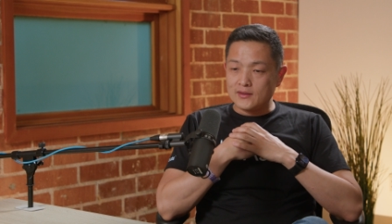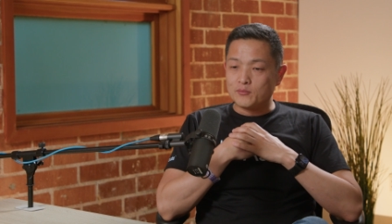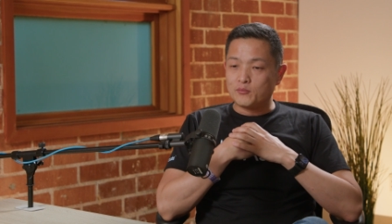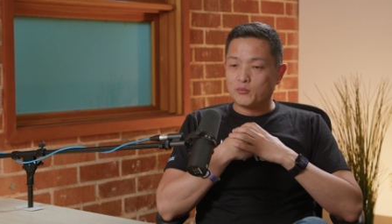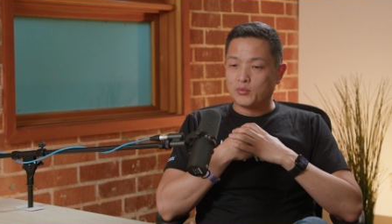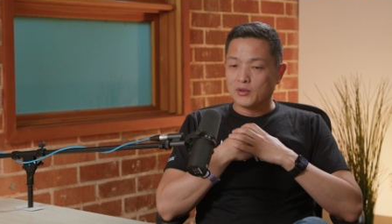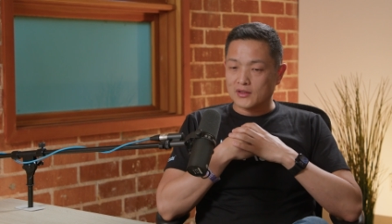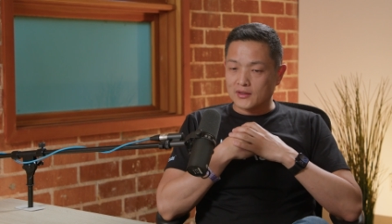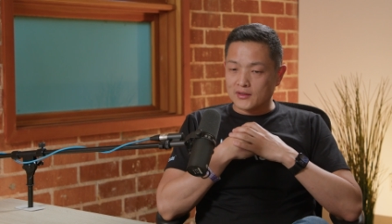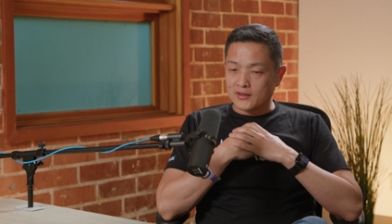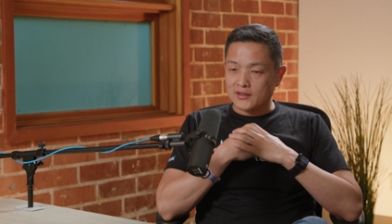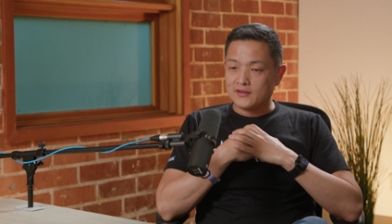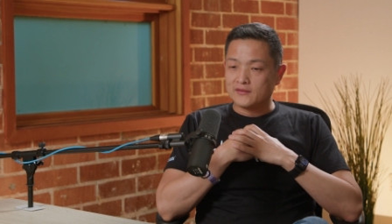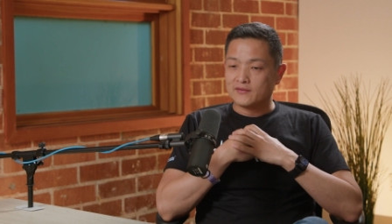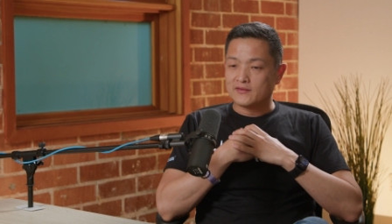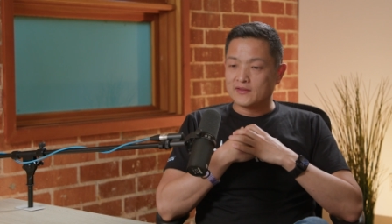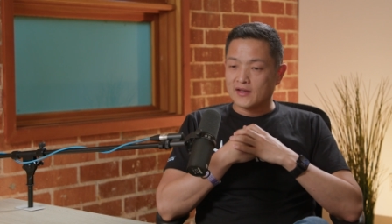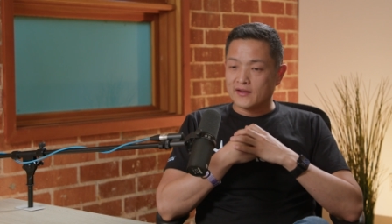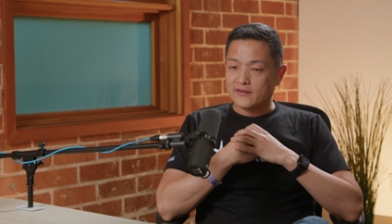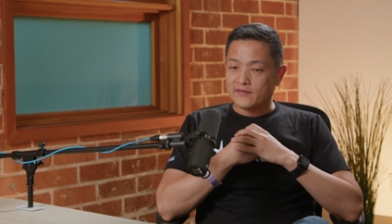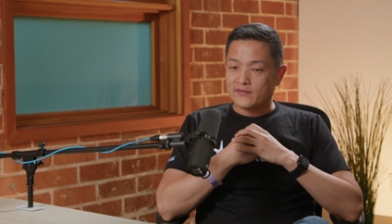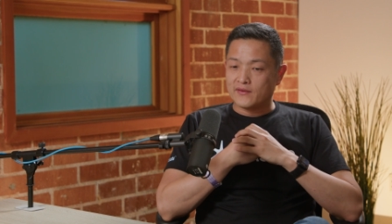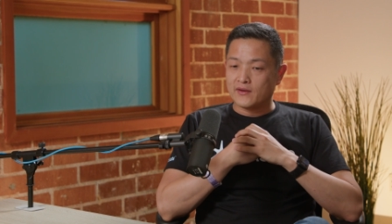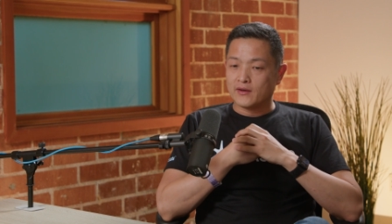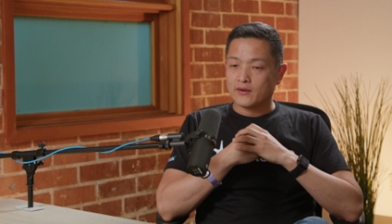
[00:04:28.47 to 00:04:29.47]
believe
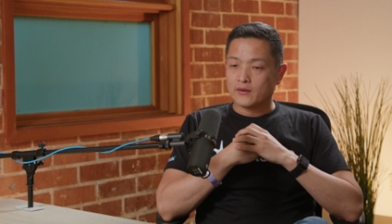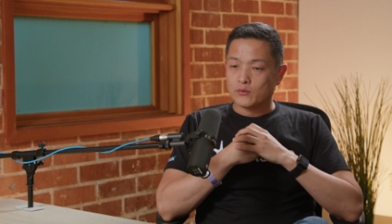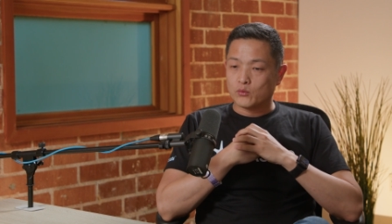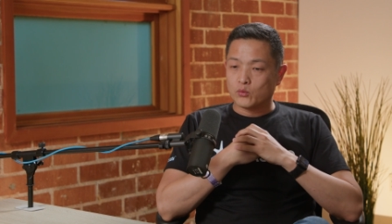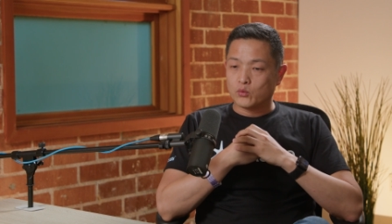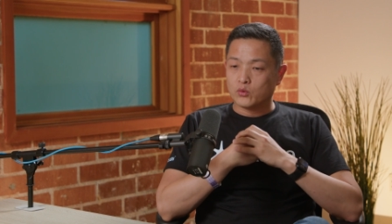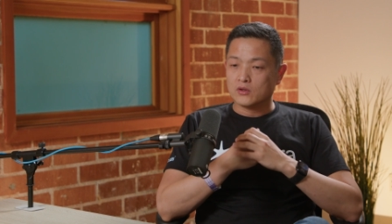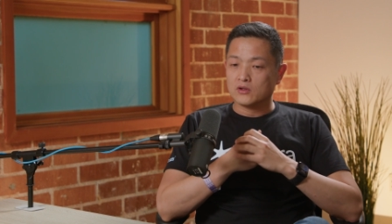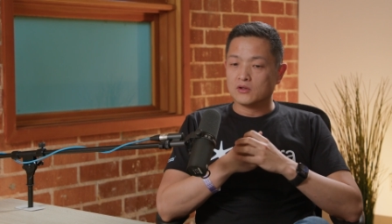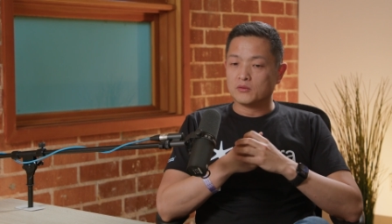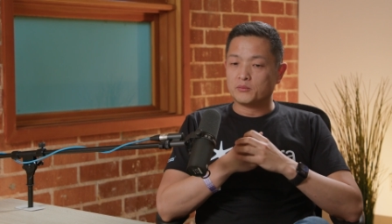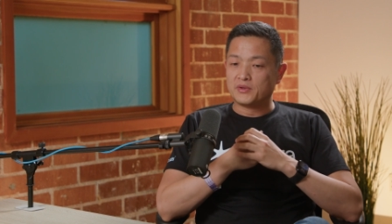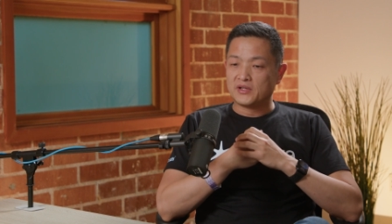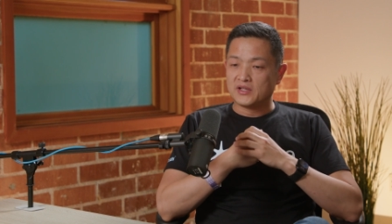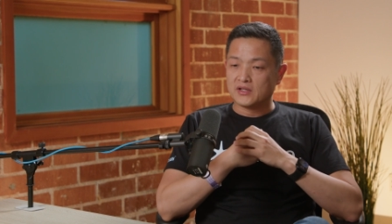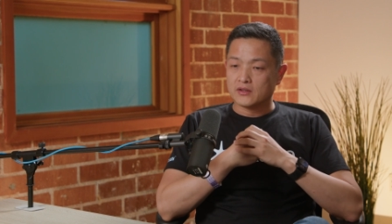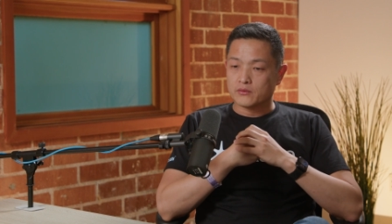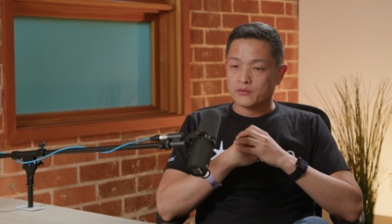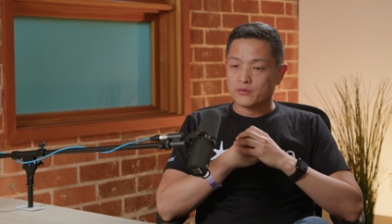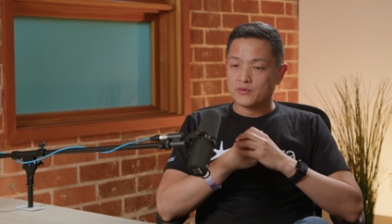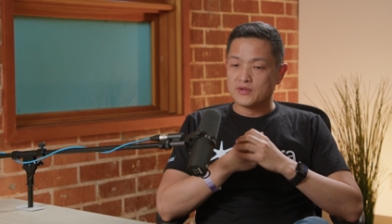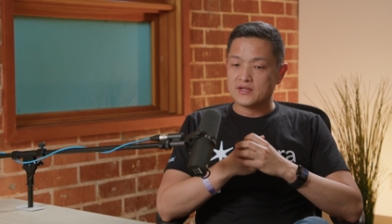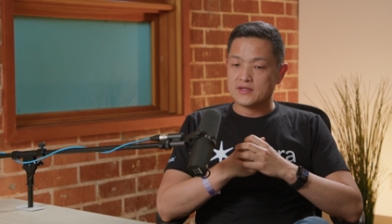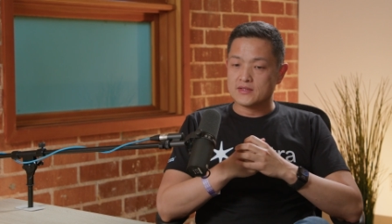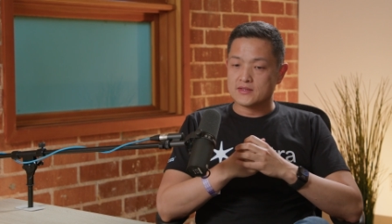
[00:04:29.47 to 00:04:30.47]
that there will be a
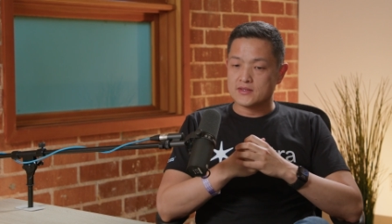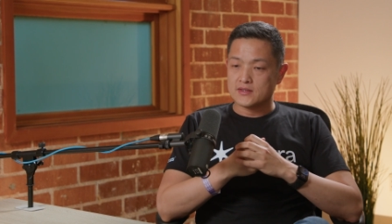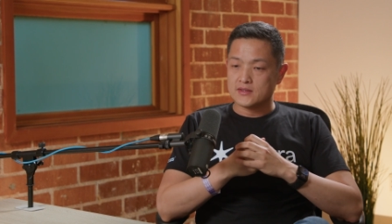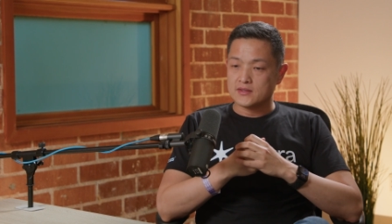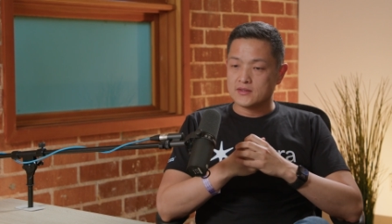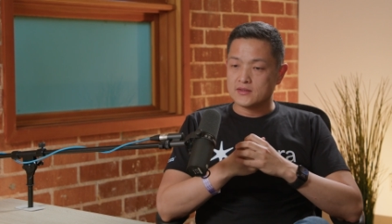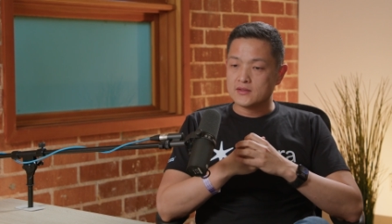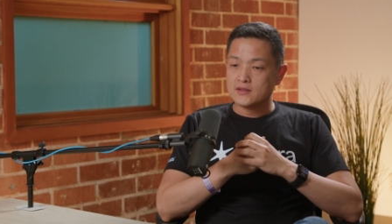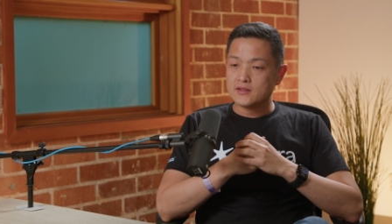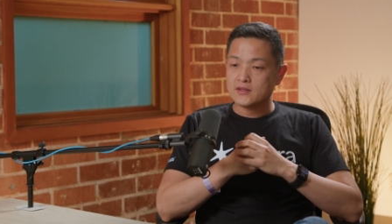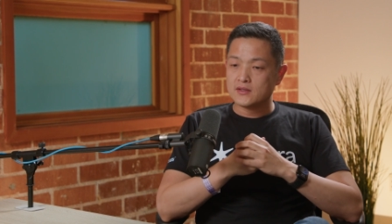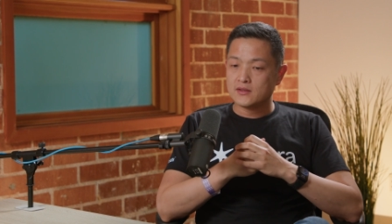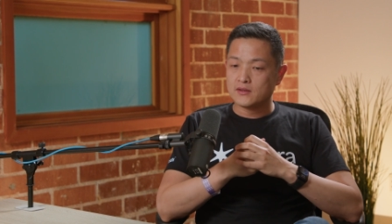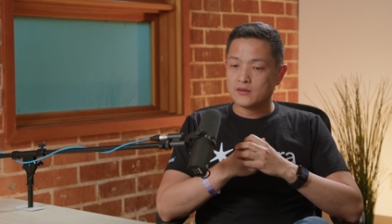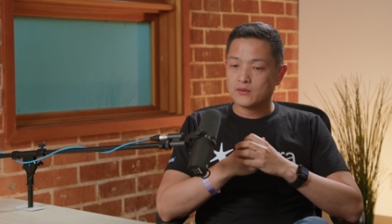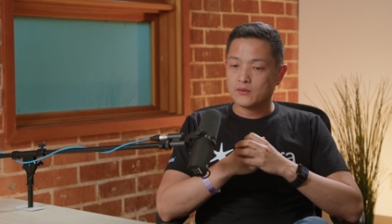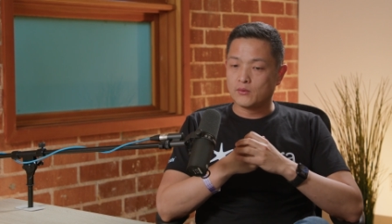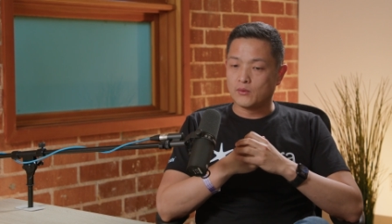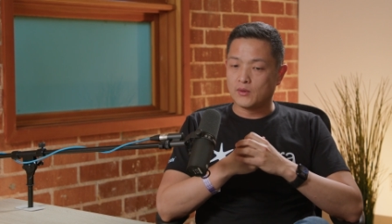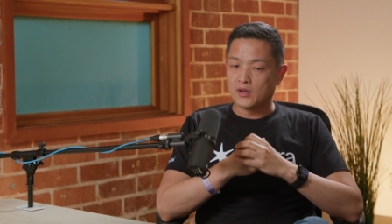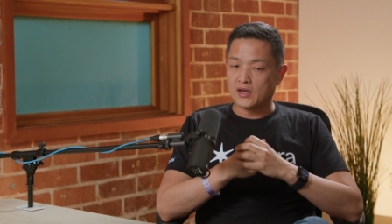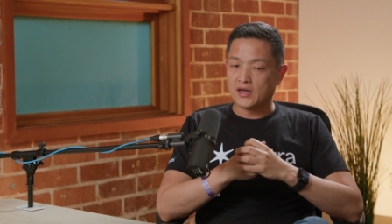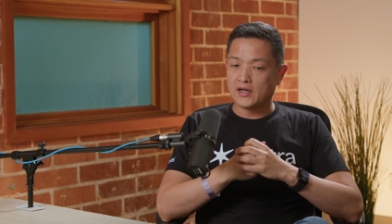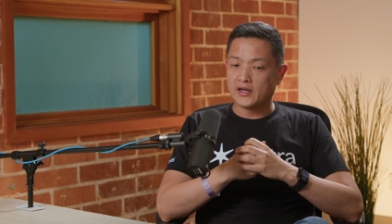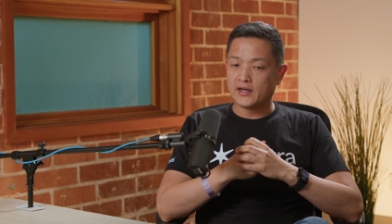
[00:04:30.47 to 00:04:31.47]
reason
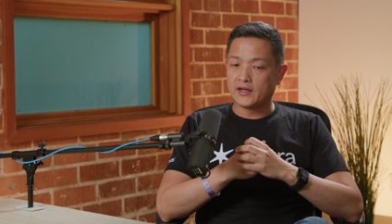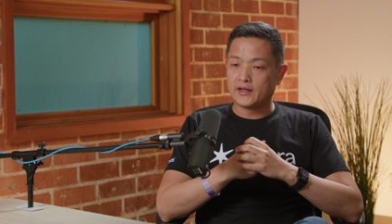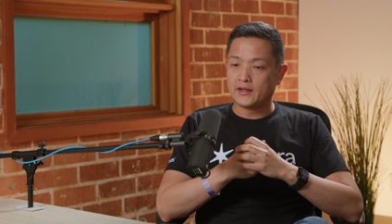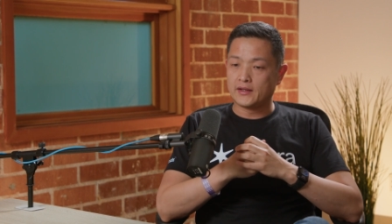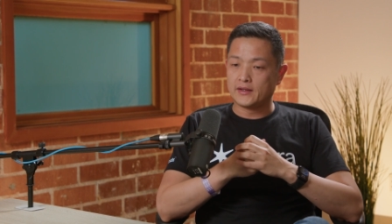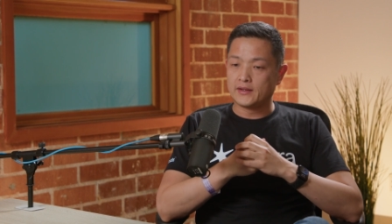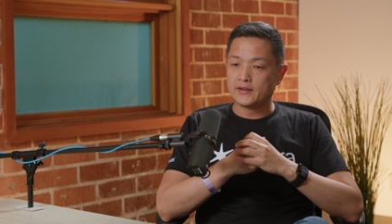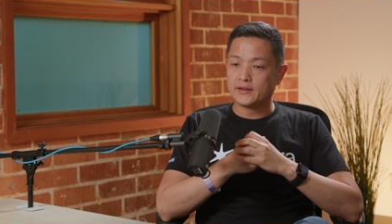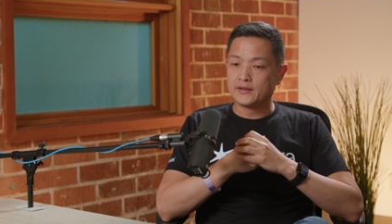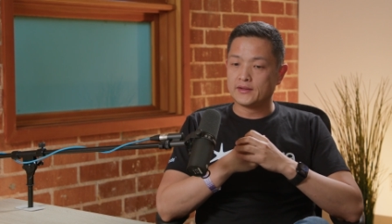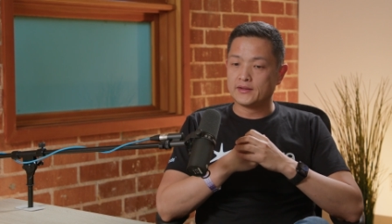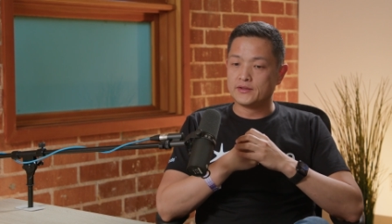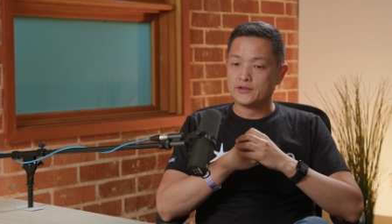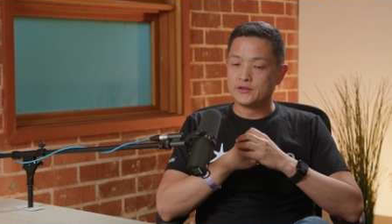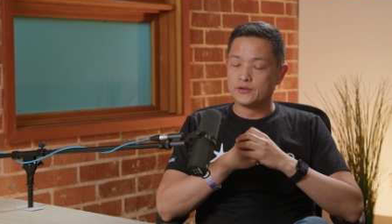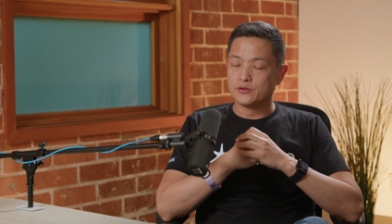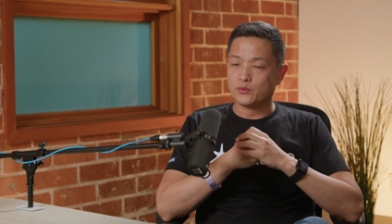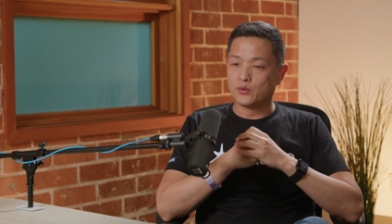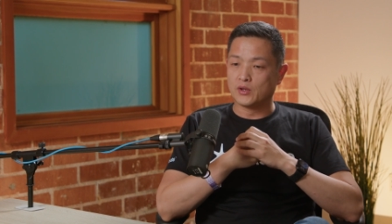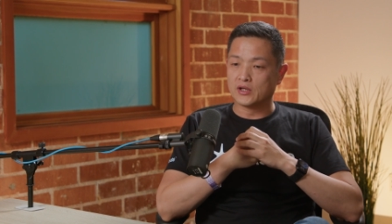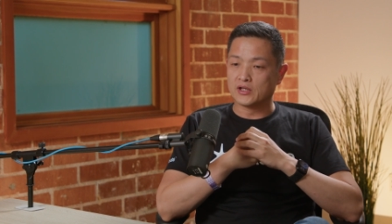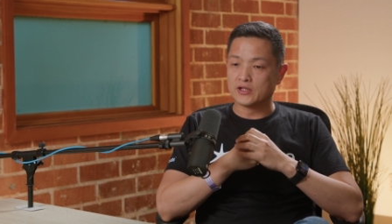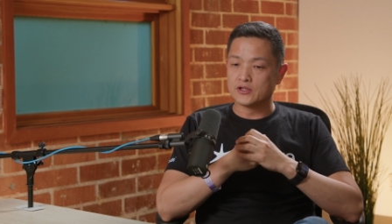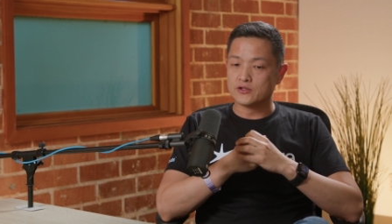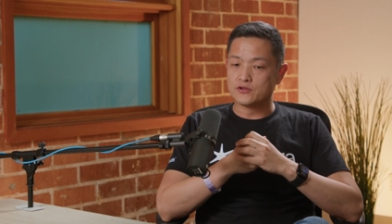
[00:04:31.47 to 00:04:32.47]
why you
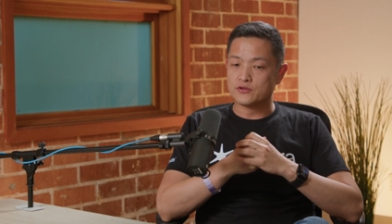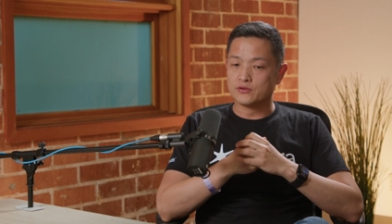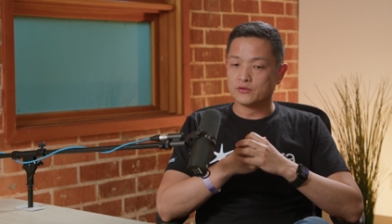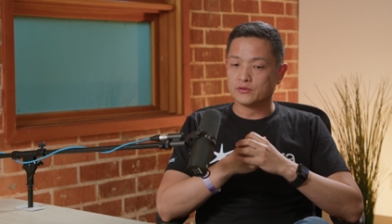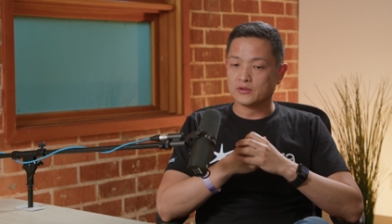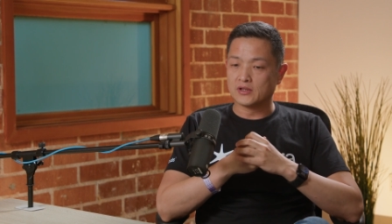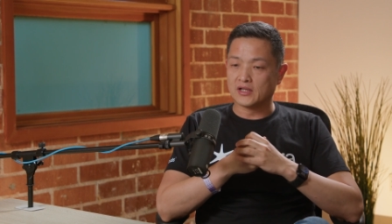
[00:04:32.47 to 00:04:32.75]
want to do